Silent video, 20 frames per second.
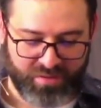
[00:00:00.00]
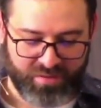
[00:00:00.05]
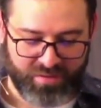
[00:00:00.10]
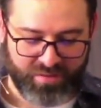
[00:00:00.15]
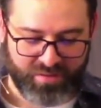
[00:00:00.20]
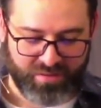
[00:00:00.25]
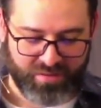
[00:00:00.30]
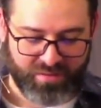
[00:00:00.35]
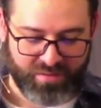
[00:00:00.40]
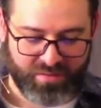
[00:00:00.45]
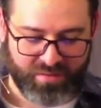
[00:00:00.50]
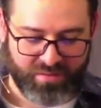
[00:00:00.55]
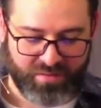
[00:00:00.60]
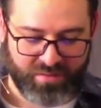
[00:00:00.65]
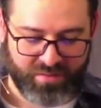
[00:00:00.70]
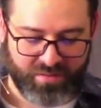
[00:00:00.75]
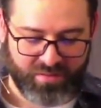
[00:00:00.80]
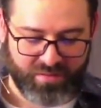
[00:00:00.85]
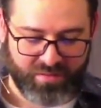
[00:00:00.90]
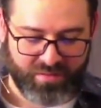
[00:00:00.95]

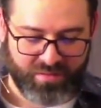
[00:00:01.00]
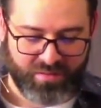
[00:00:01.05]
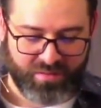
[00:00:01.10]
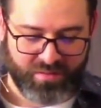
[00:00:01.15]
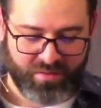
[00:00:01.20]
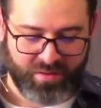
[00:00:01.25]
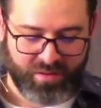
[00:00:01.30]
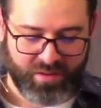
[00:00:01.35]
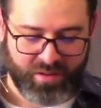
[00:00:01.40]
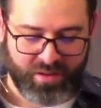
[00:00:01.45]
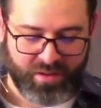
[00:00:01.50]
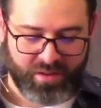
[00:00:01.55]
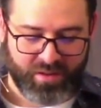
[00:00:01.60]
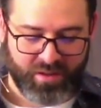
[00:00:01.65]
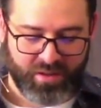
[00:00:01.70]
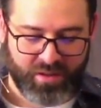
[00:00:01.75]
No one is speaking in this clip.